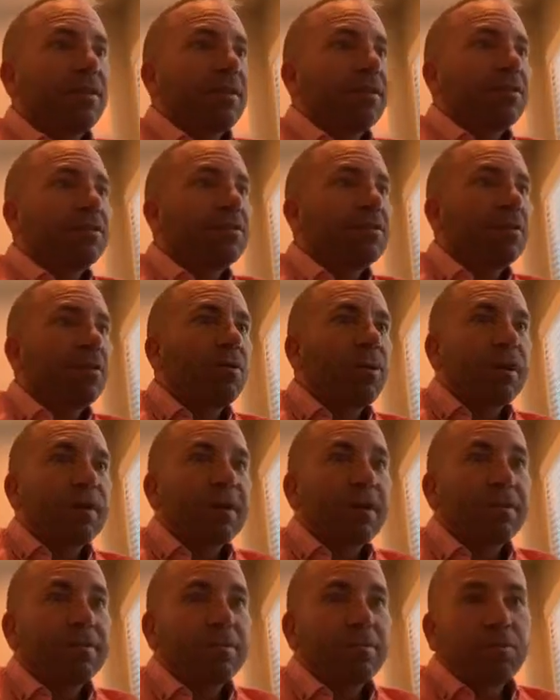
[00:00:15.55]
So I
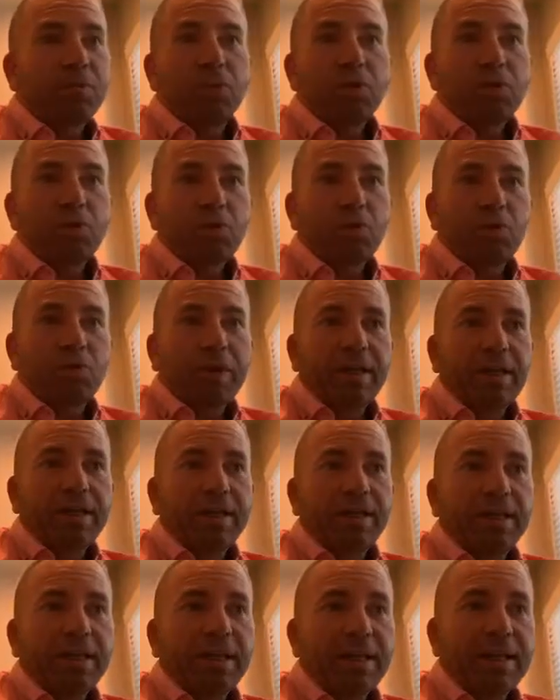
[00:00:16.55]
had some training
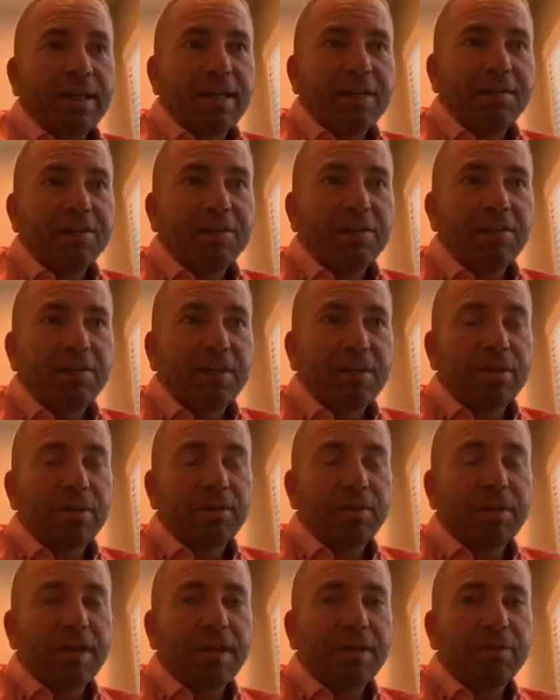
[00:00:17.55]
that I had to do this
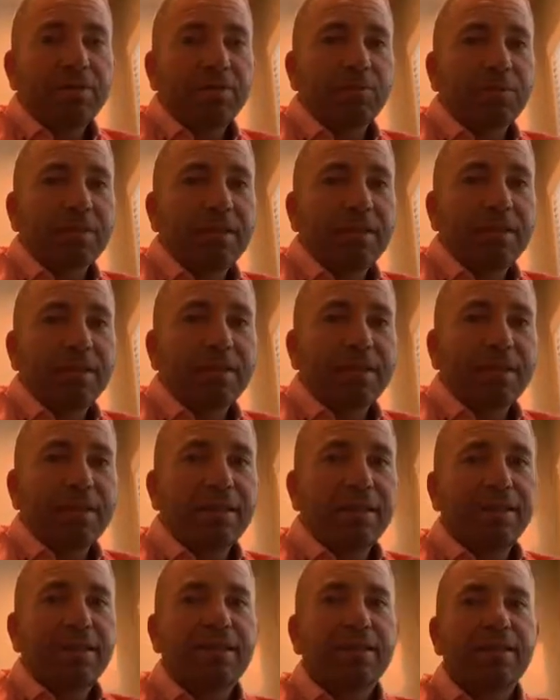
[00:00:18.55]
past week
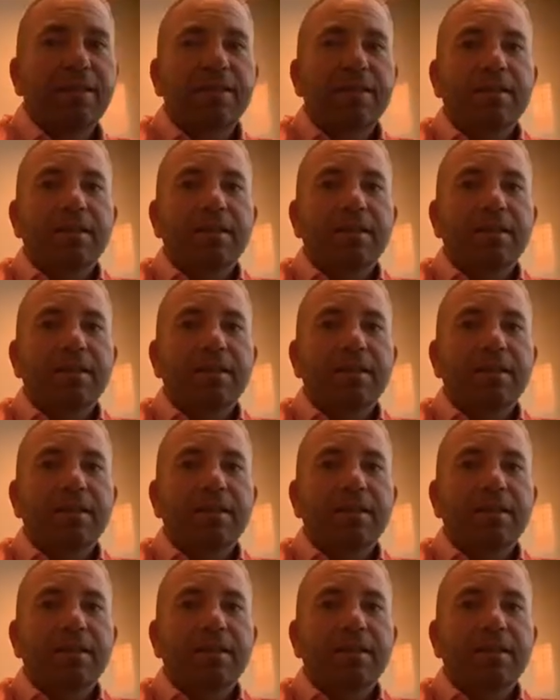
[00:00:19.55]
in